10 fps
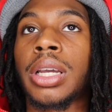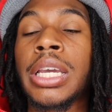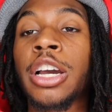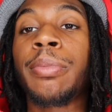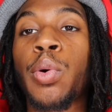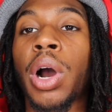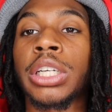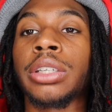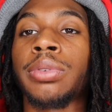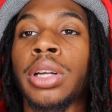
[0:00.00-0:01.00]
He gonna be
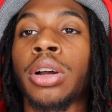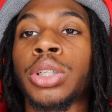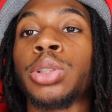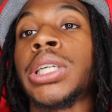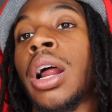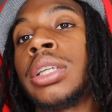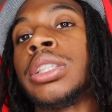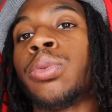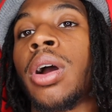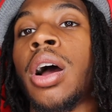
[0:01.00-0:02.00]
watching the video, so shout out
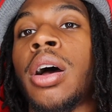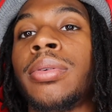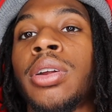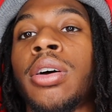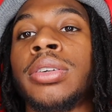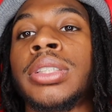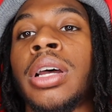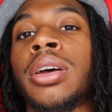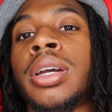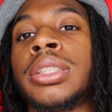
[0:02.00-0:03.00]
to Rob, you know what
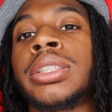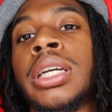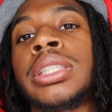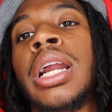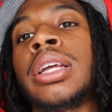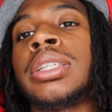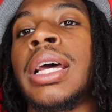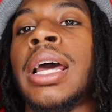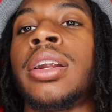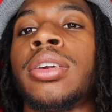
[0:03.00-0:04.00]
I'm saying? Shout out to
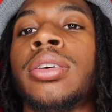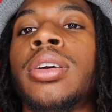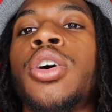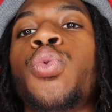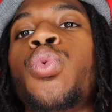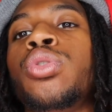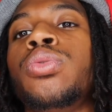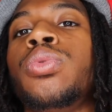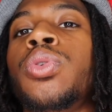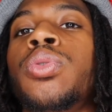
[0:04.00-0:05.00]
the editor,
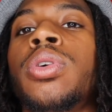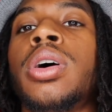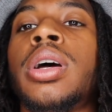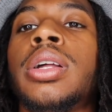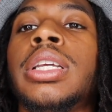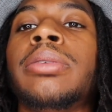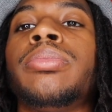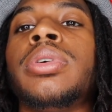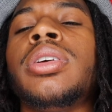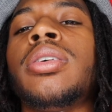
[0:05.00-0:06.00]
woot. You
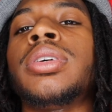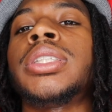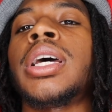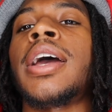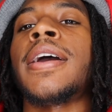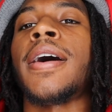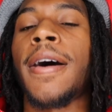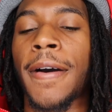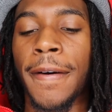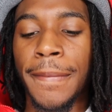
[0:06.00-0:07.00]
know what I'm
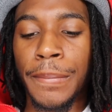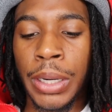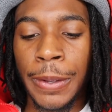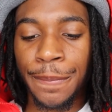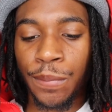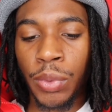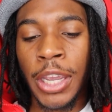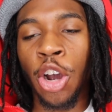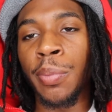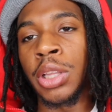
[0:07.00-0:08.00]
saying? But
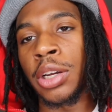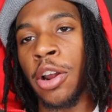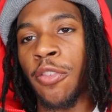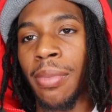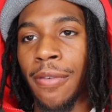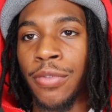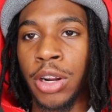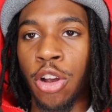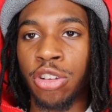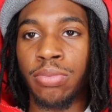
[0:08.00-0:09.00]
he gonna be looking over my
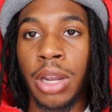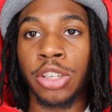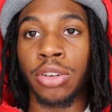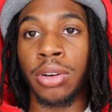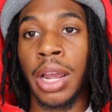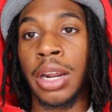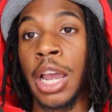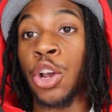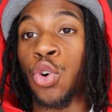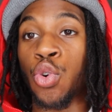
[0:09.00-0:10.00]
videos, make sure they
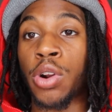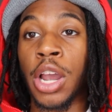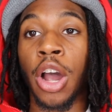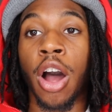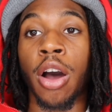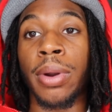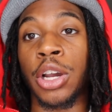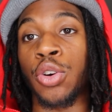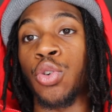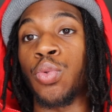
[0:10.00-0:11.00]
cool, they calm, they
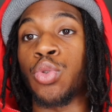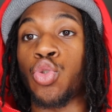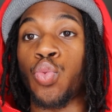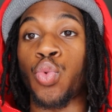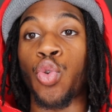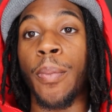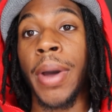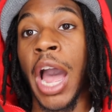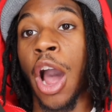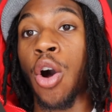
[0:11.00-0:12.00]
cool, woot,
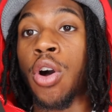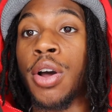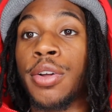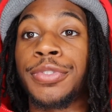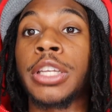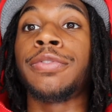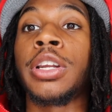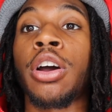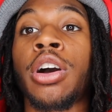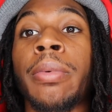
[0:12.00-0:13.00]
bow. This
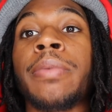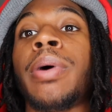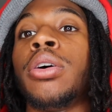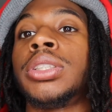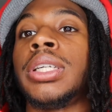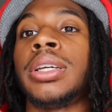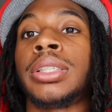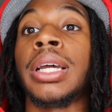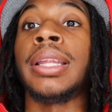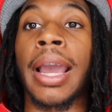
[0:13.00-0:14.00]
video is gonna be posted
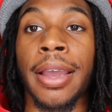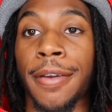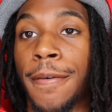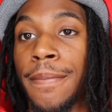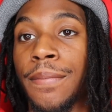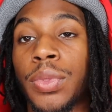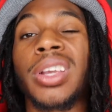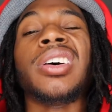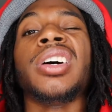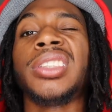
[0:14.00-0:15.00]
today.
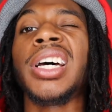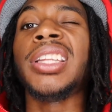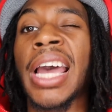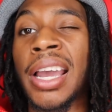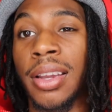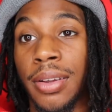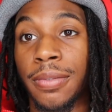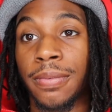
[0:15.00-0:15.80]
Today.